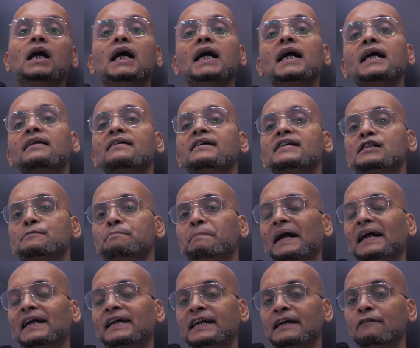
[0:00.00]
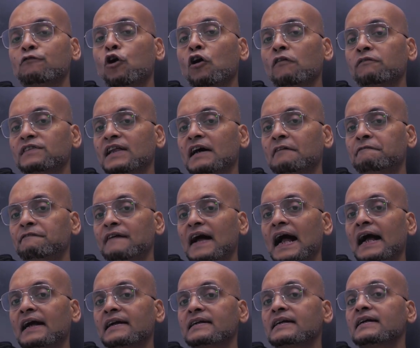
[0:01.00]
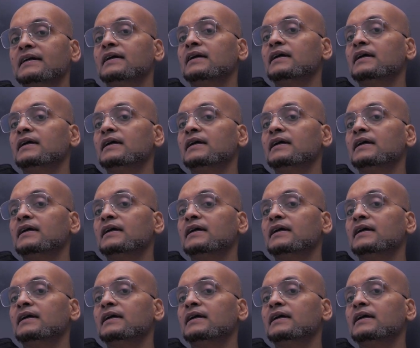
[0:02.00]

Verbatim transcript: irrespective of the fact